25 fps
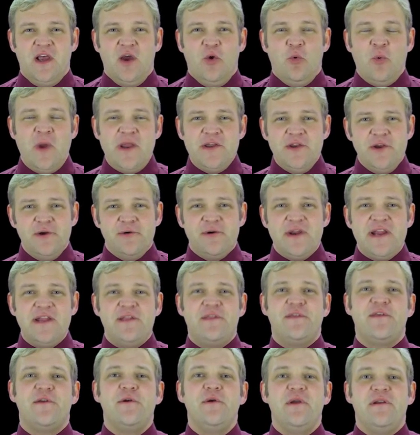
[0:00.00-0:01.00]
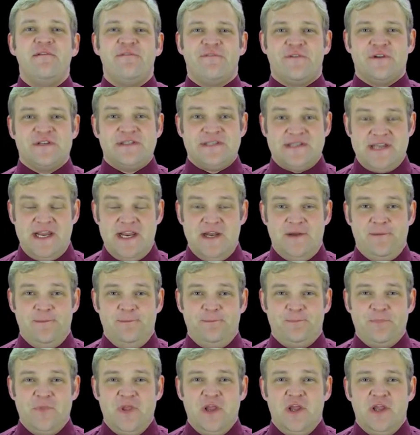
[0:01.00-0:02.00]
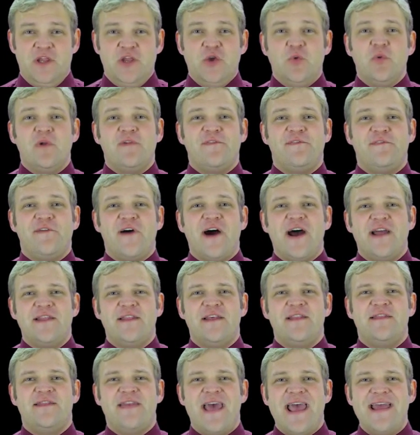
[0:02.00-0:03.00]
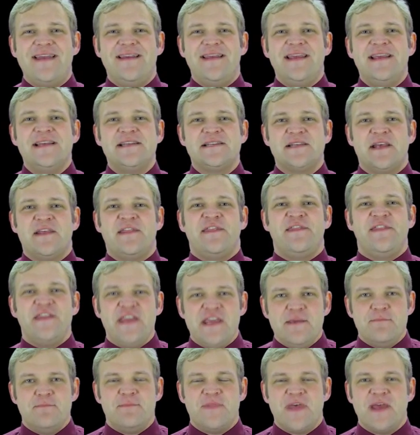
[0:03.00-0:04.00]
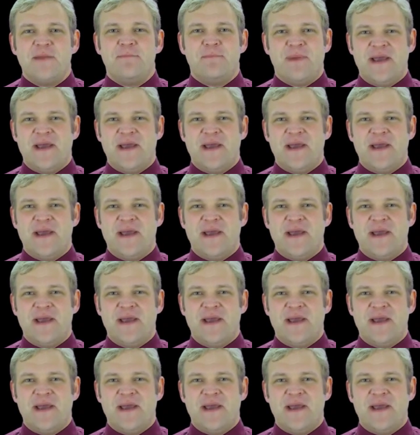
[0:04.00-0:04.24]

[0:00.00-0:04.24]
When you read through IFRS 10, you will find that that is a theme that